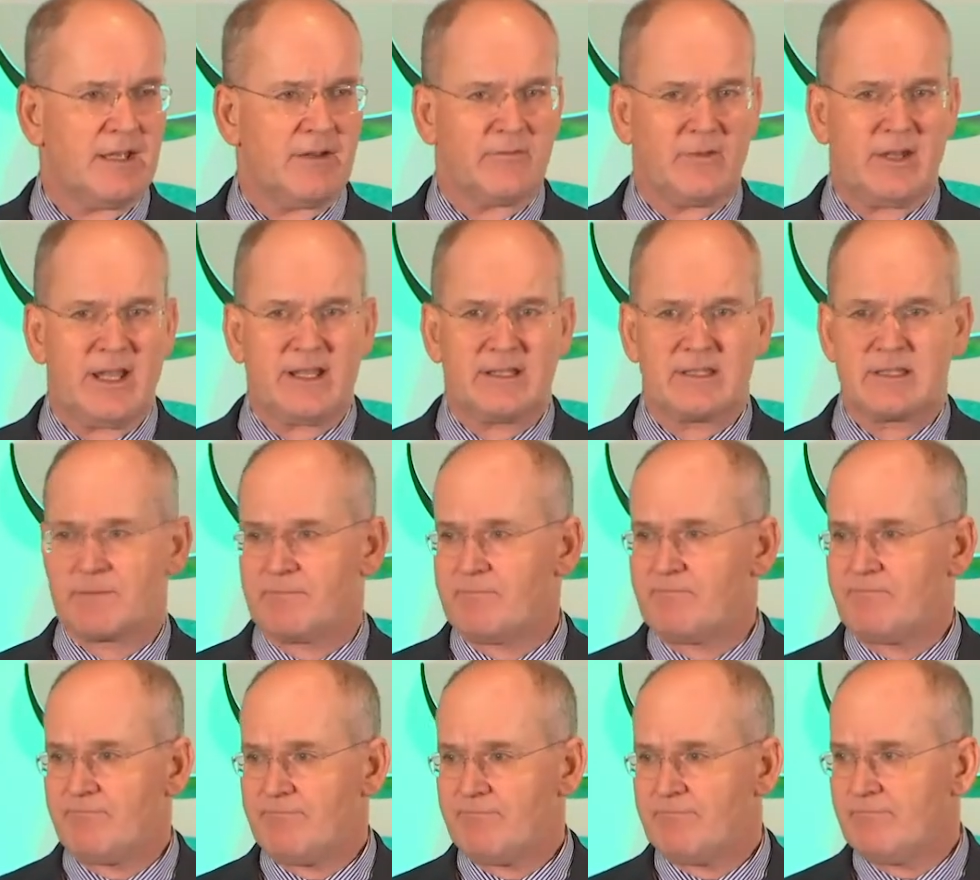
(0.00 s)
regs.
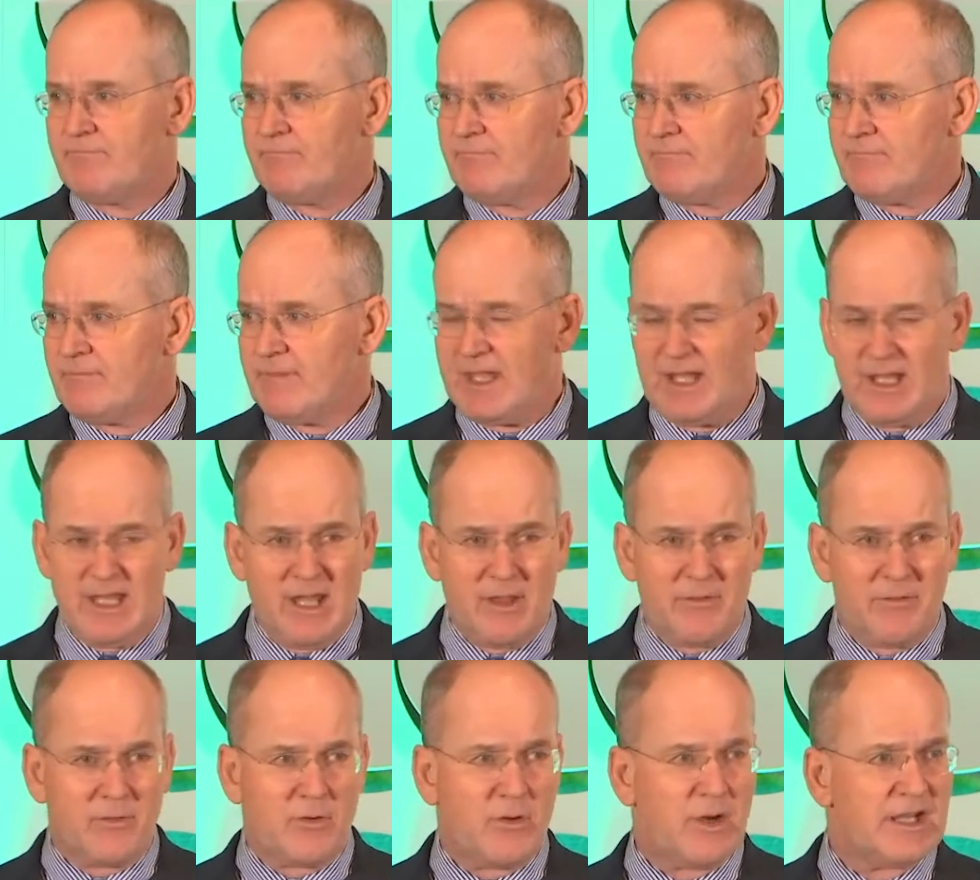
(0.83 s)
Any
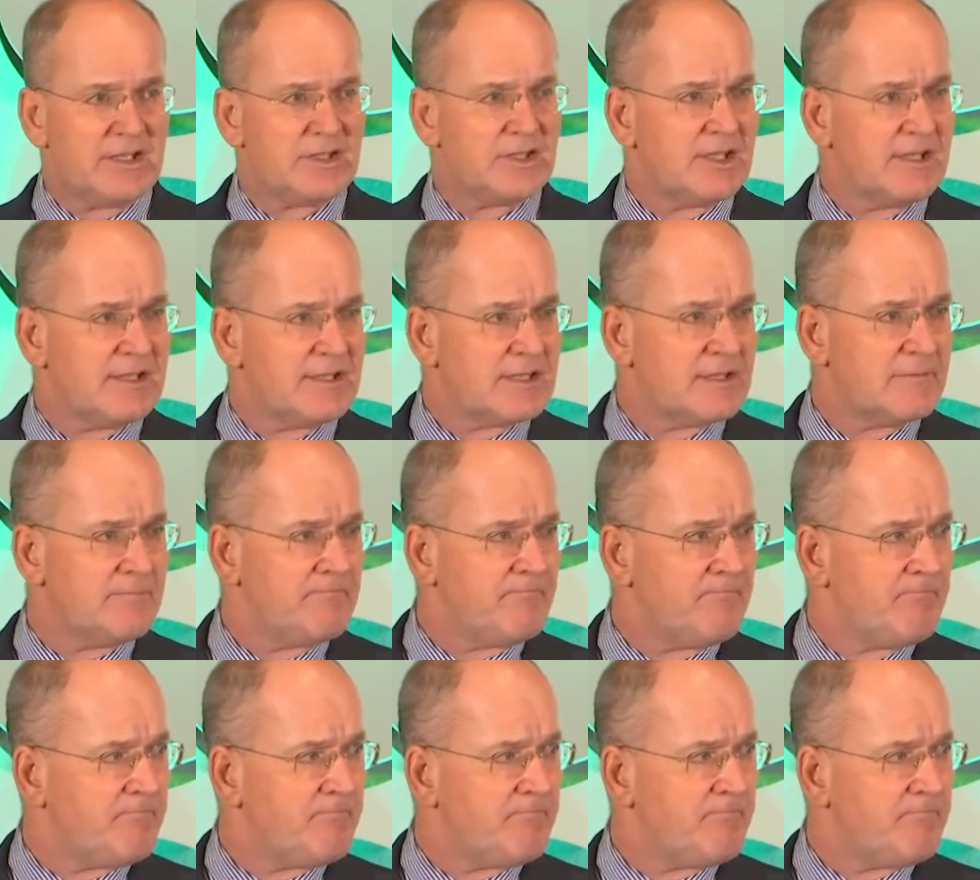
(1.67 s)
other questions?